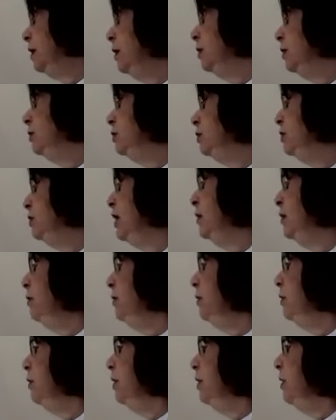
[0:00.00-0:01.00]
So now
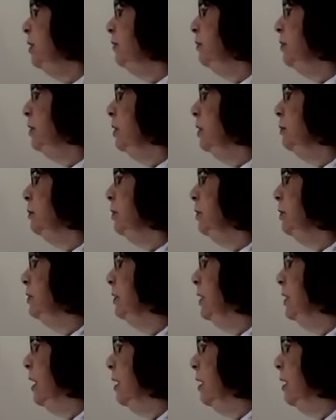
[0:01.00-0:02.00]
we're looking for numbers
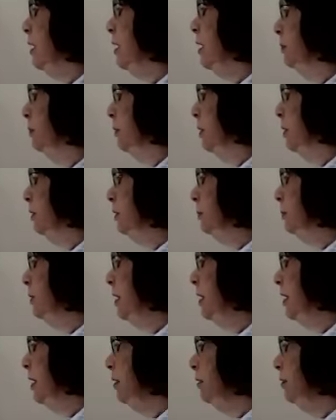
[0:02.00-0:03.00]
that
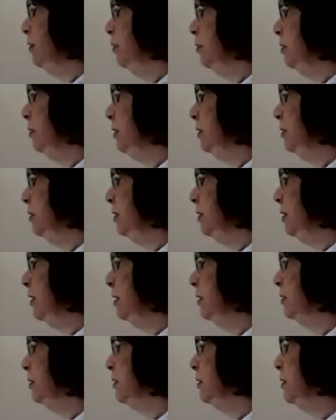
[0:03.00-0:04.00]
multiply to
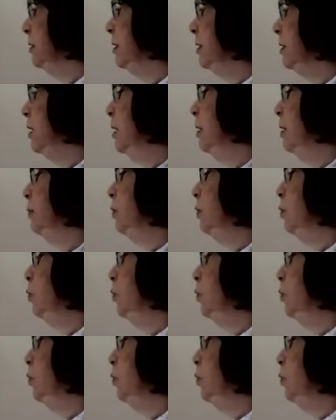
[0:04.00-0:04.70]
36, but